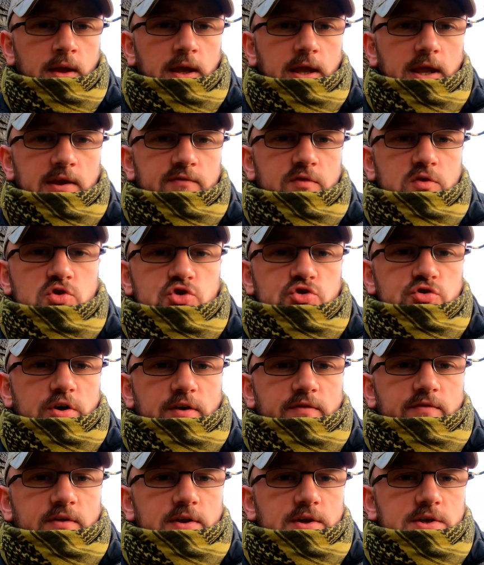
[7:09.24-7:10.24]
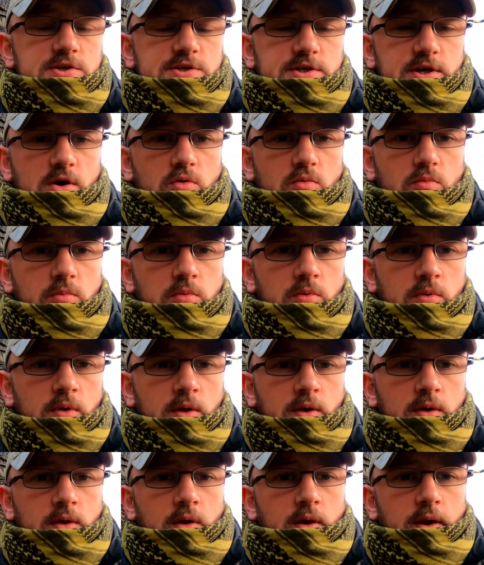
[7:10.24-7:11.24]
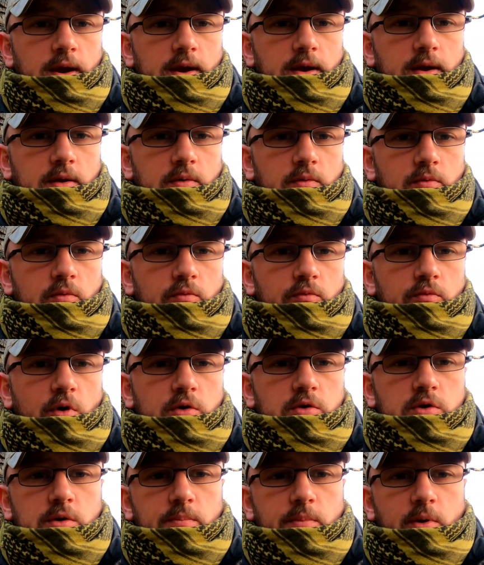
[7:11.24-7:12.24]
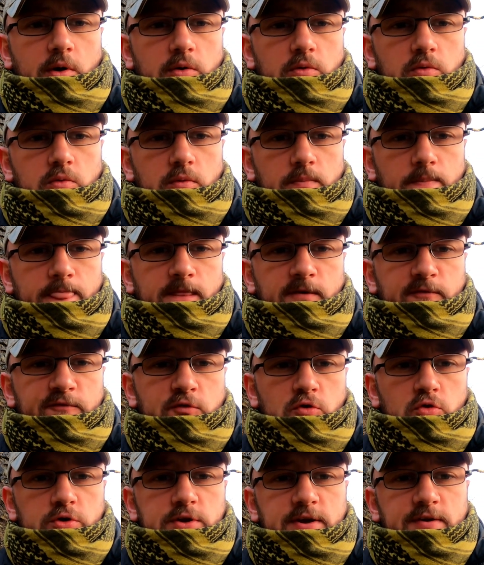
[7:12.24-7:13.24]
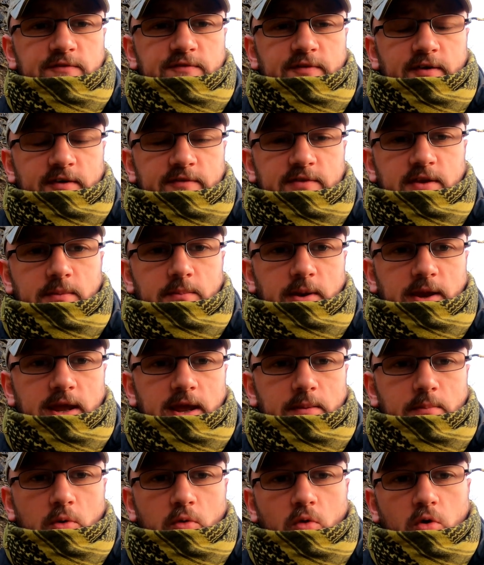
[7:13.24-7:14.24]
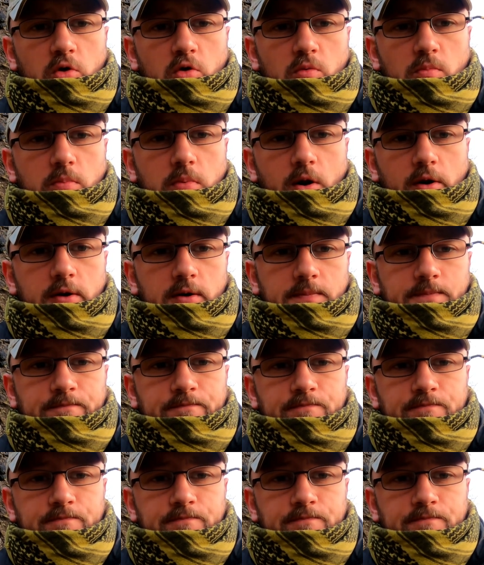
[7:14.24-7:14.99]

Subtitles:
Even Strathaven itself, round about 1450, became a royal borough